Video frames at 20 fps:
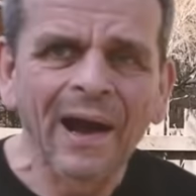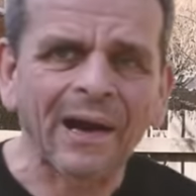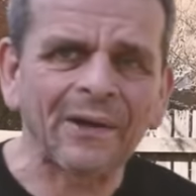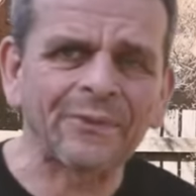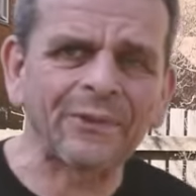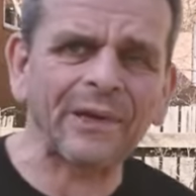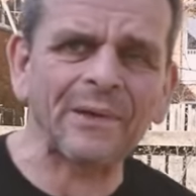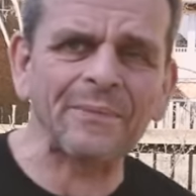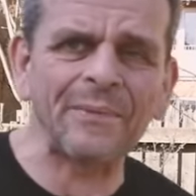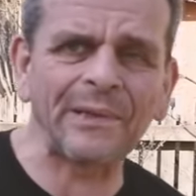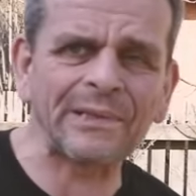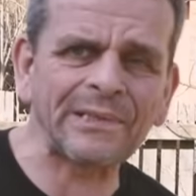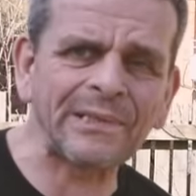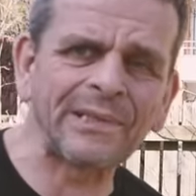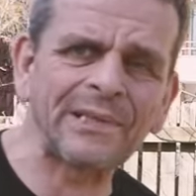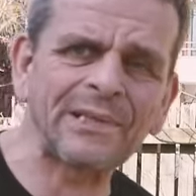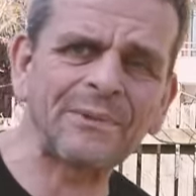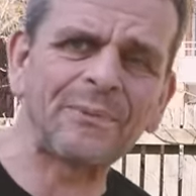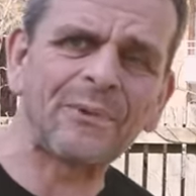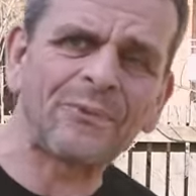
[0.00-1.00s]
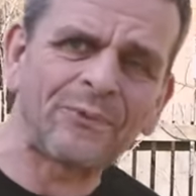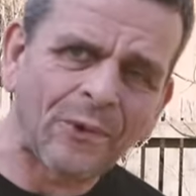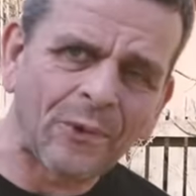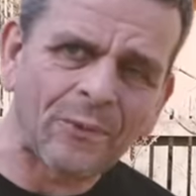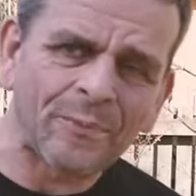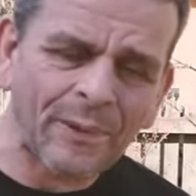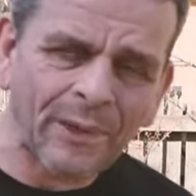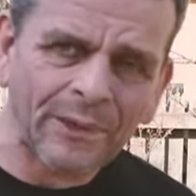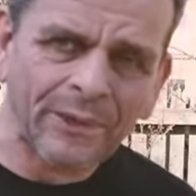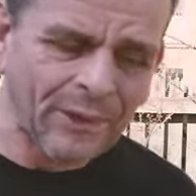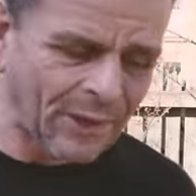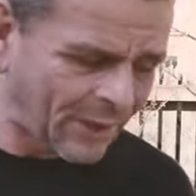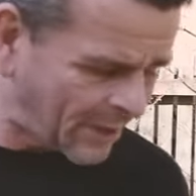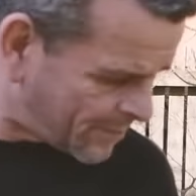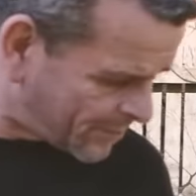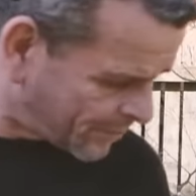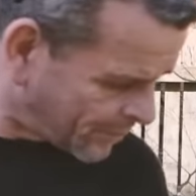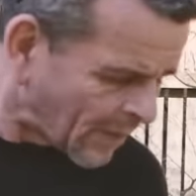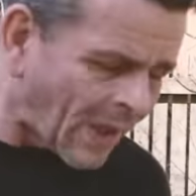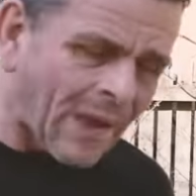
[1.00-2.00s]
I think I mentioned this before, but um,